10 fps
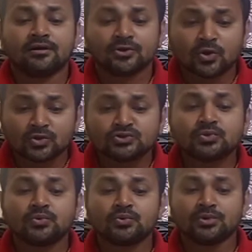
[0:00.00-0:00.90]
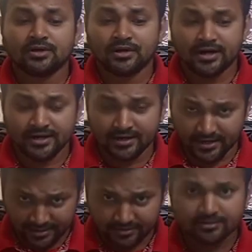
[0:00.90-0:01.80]
torso and
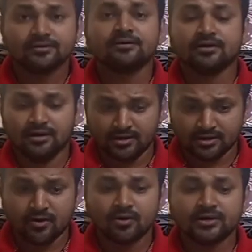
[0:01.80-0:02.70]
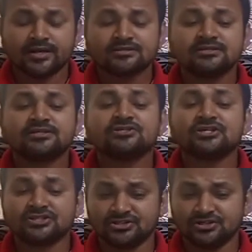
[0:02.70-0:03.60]
head are called as
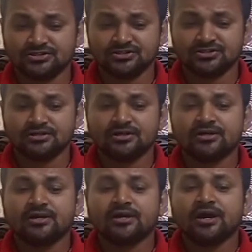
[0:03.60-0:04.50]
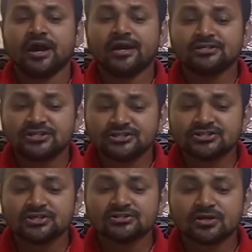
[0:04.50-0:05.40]
gestures. And
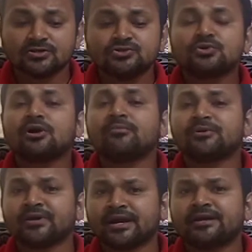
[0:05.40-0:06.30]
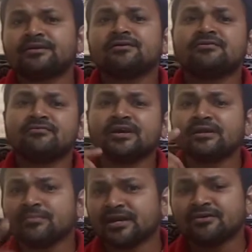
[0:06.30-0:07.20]
gestures also communicate very
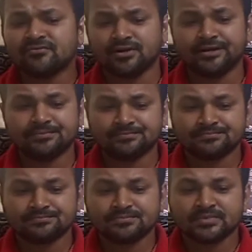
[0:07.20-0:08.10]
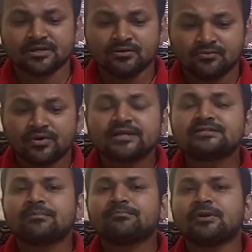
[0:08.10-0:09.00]
meaningfully. For
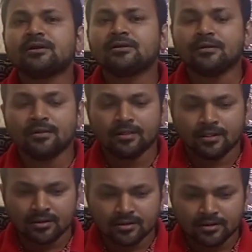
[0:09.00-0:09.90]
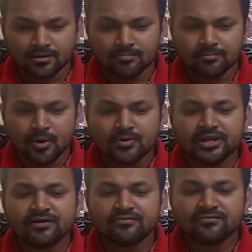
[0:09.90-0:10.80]
example,
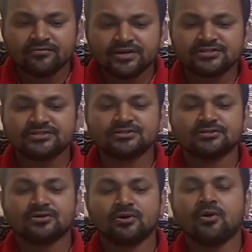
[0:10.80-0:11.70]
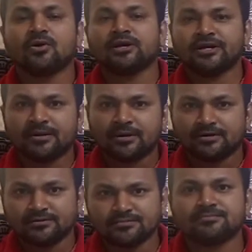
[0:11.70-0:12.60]
pounding fist on a table
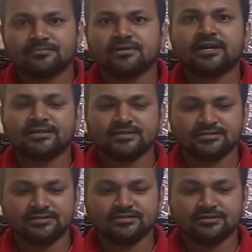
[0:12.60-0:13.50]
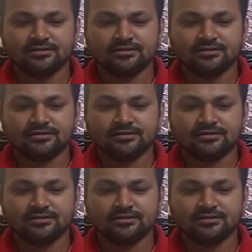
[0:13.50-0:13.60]
like this